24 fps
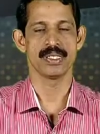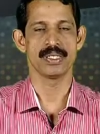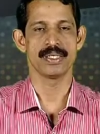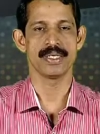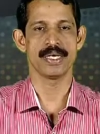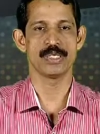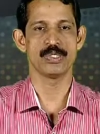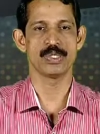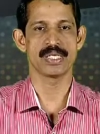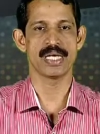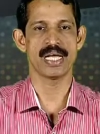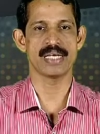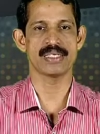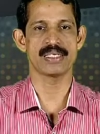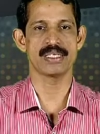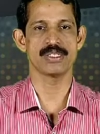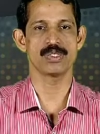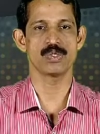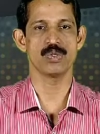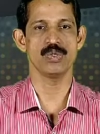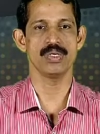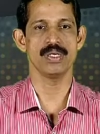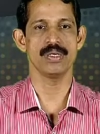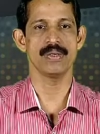Education
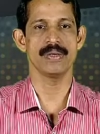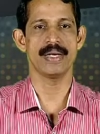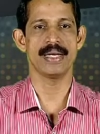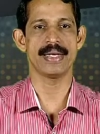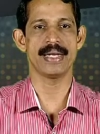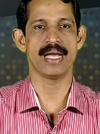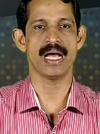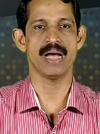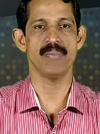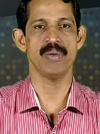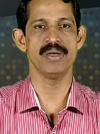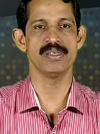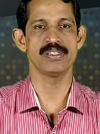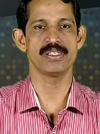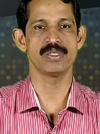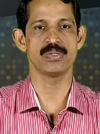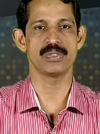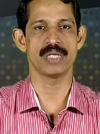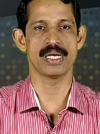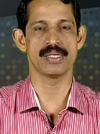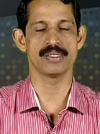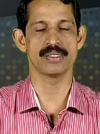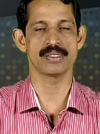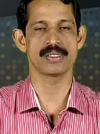should enable
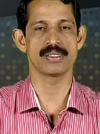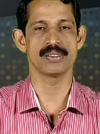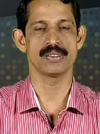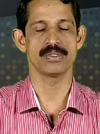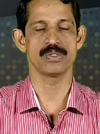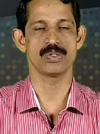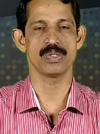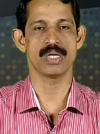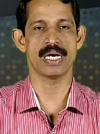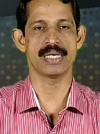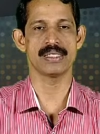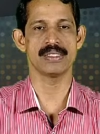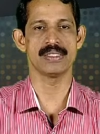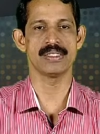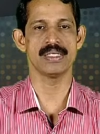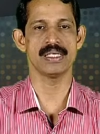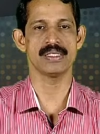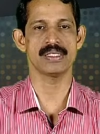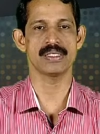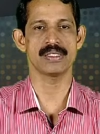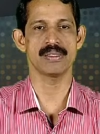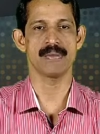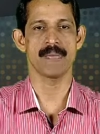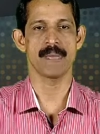students to
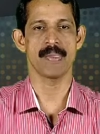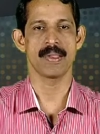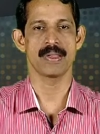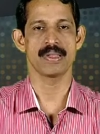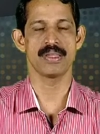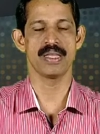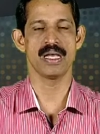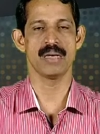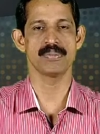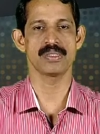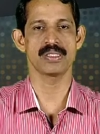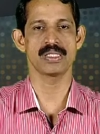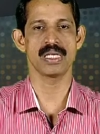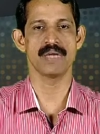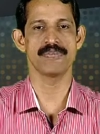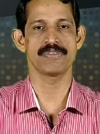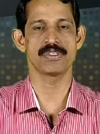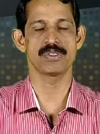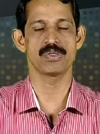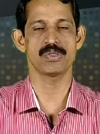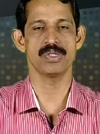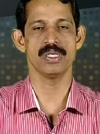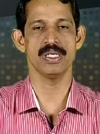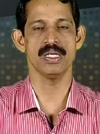adjust themselves
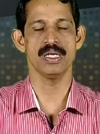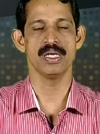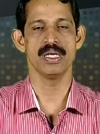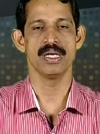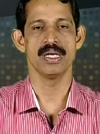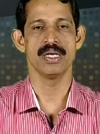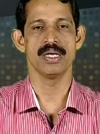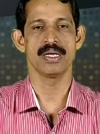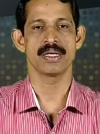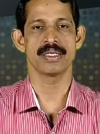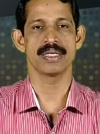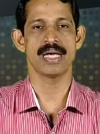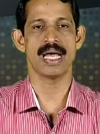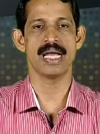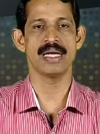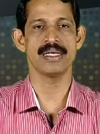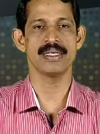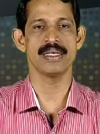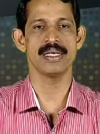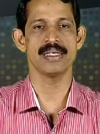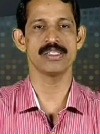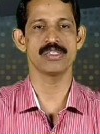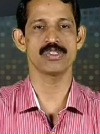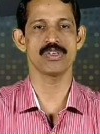to the
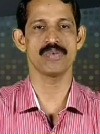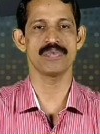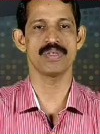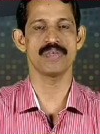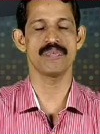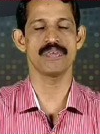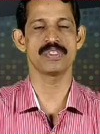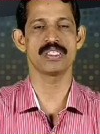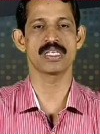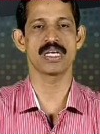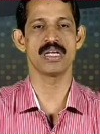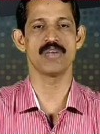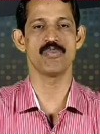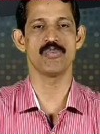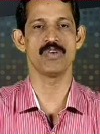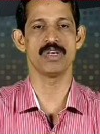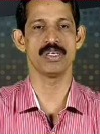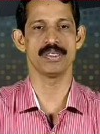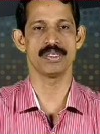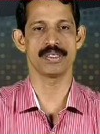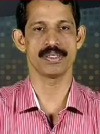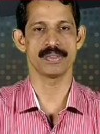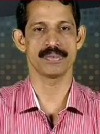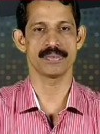realities of the physical
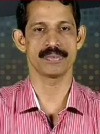world,